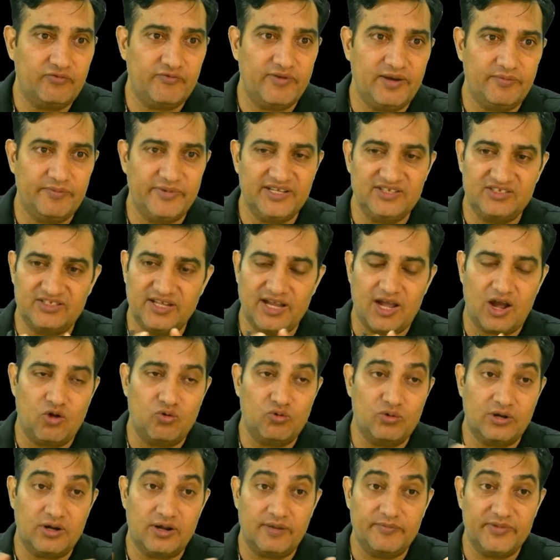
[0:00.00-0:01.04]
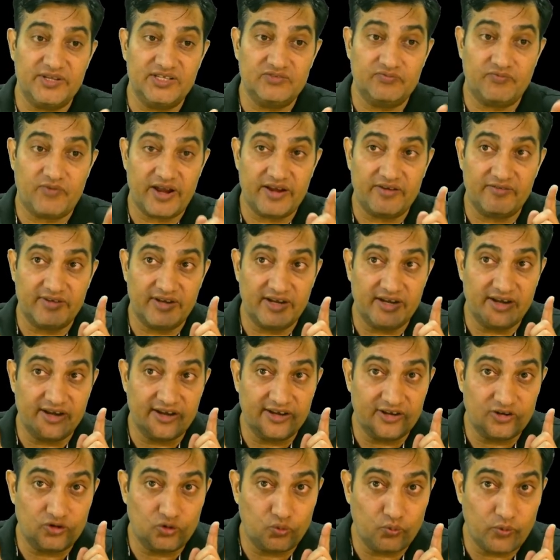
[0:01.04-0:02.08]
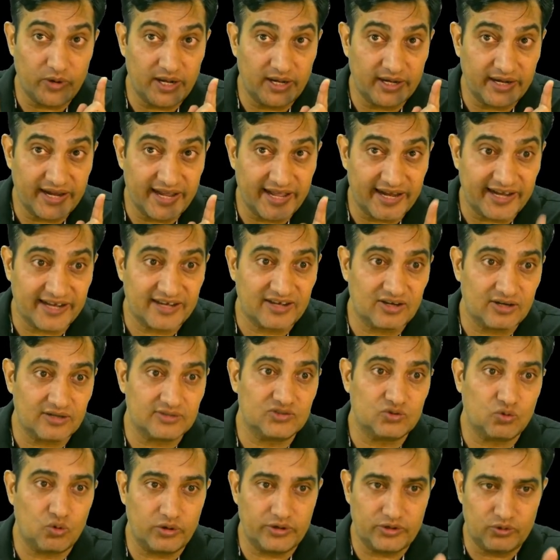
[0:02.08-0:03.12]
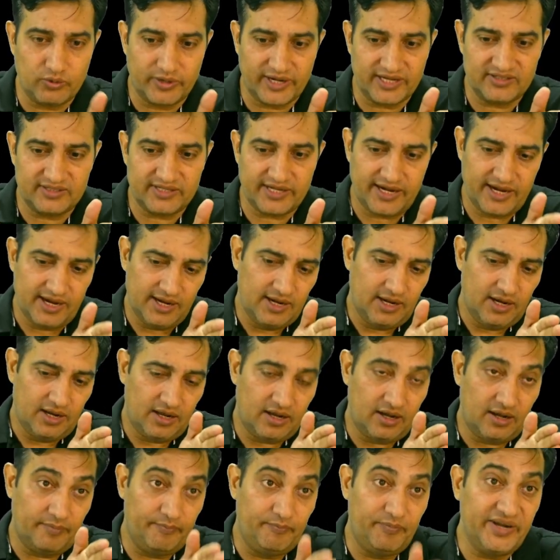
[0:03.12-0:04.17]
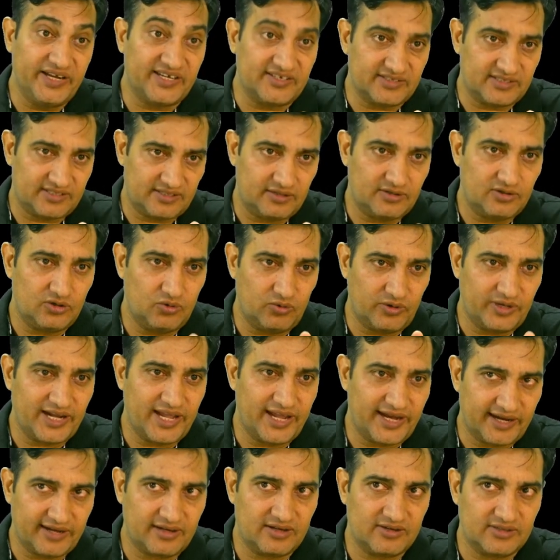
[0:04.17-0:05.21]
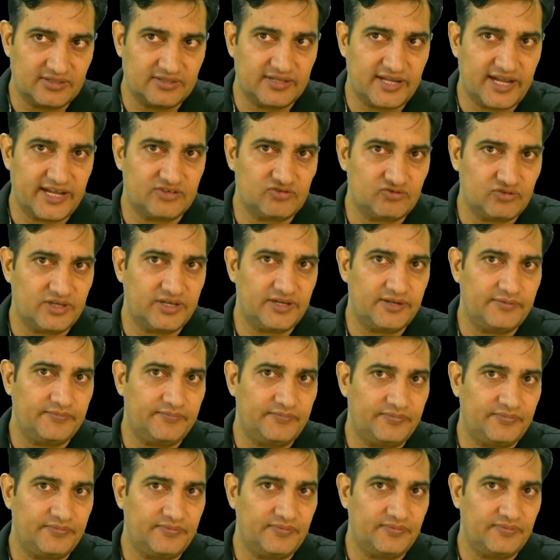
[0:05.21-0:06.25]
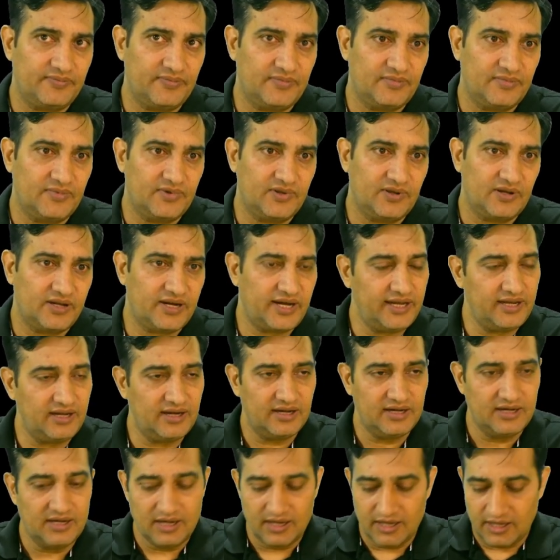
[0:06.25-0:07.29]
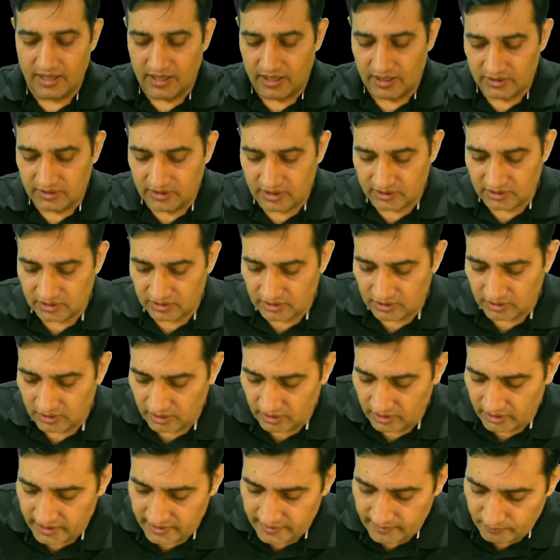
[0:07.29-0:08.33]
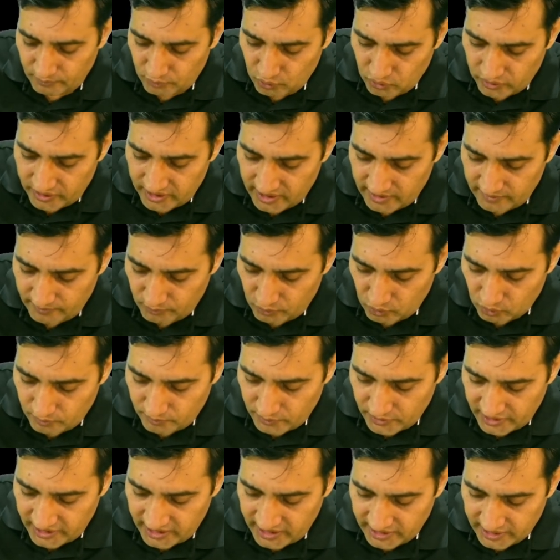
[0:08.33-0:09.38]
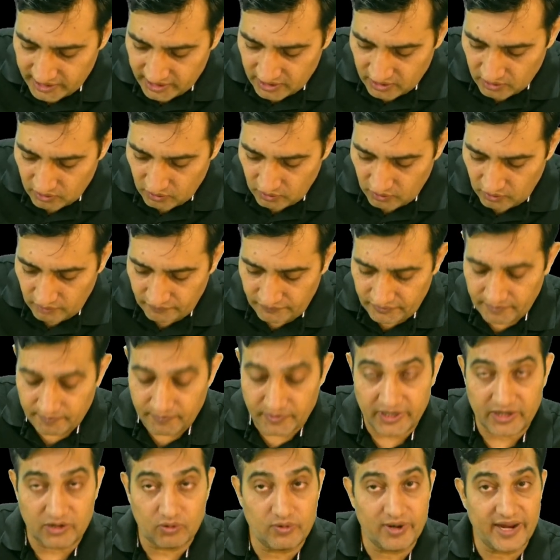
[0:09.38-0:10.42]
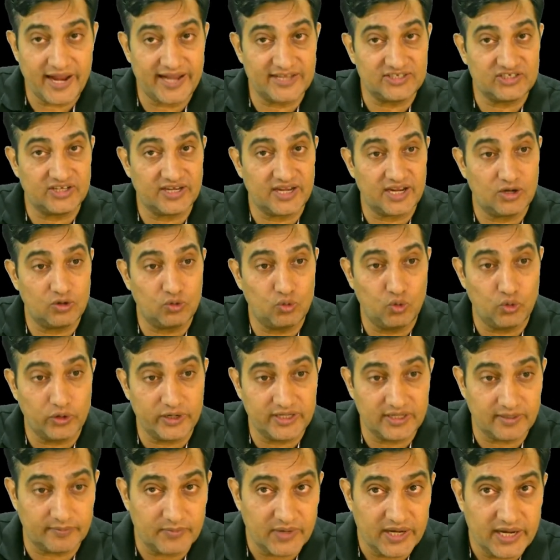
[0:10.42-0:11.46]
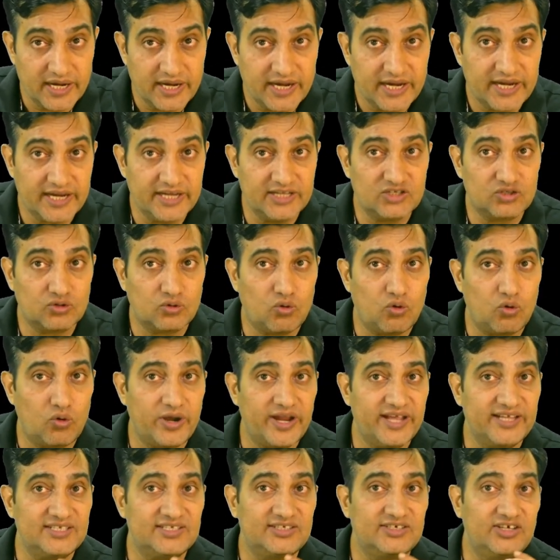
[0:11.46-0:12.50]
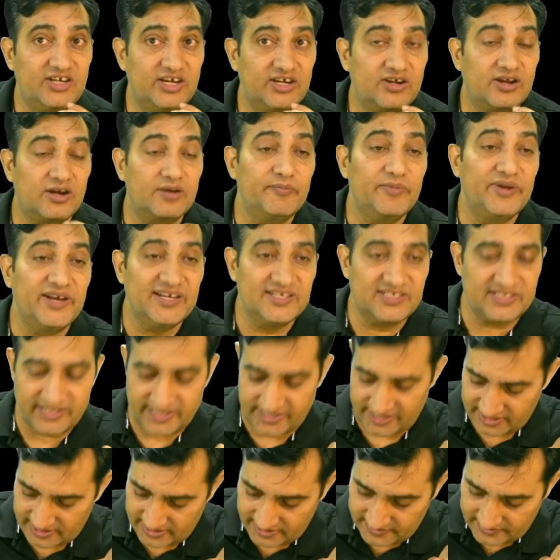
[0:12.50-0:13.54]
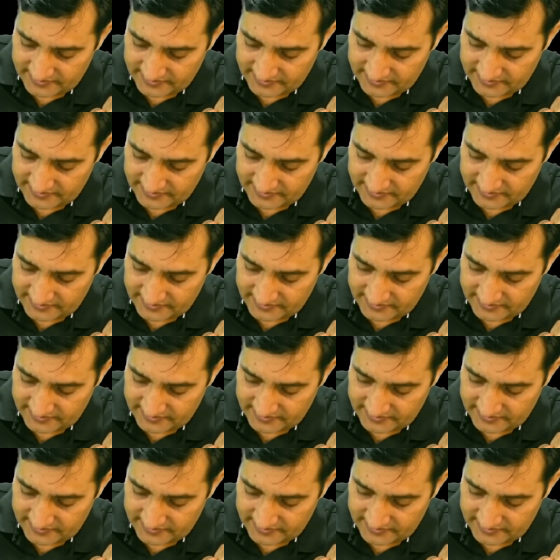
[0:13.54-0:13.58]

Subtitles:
means the outcome is 512 characters, or you can say bits, not characters actually, right? The third important property of a particular hashing algorithm is called as deterministic.